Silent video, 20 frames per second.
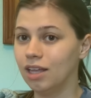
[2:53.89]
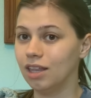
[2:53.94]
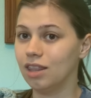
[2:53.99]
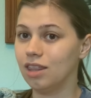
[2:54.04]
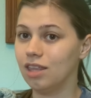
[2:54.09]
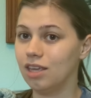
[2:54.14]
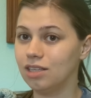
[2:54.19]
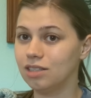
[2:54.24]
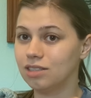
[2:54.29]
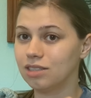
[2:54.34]

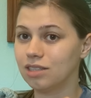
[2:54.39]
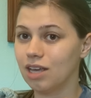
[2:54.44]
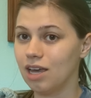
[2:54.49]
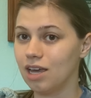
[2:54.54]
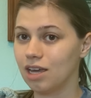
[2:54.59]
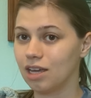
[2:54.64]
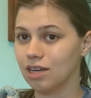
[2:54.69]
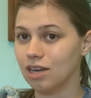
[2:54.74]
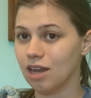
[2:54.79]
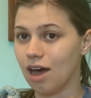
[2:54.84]
These
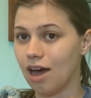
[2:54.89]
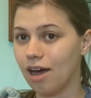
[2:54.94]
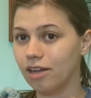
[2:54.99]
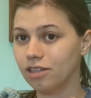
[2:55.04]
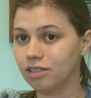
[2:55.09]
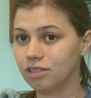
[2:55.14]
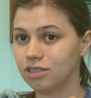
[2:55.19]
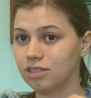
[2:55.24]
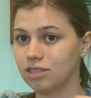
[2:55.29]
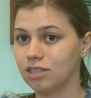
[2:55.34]
like
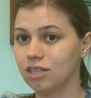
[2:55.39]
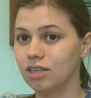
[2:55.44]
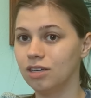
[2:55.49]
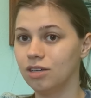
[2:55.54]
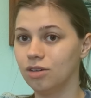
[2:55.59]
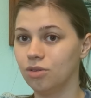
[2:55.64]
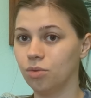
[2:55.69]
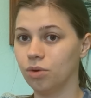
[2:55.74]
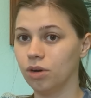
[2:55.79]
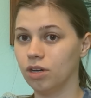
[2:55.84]
knots
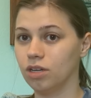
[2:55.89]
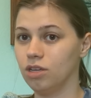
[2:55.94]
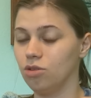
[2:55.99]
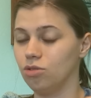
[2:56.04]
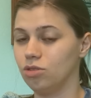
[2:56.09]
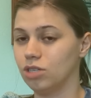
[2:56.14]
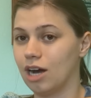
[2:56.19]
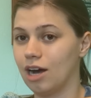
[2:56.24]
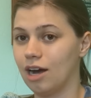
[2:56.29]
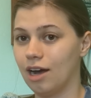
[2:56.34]
where you
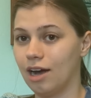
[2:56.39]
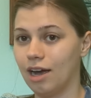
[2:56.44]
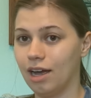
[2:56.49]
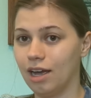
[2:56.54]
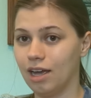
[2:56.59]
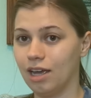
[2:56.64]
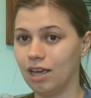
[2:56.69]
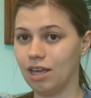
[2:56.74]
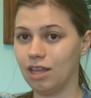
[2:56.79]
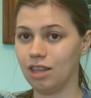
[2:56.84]

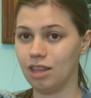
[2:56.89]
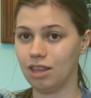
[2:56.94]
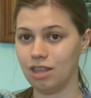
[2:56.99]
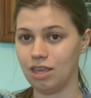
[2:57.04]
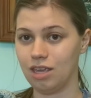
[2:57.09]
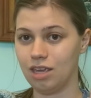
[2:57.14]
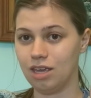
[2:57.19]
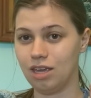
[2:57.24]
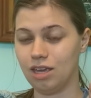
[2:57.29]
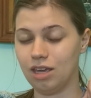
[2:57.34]
tie
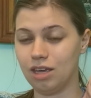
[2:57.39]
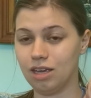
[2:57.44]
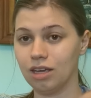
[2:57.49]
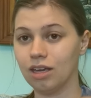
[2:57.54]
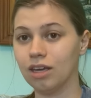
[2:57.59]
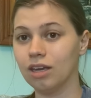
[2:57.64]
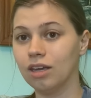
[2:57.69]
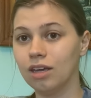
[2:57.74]
the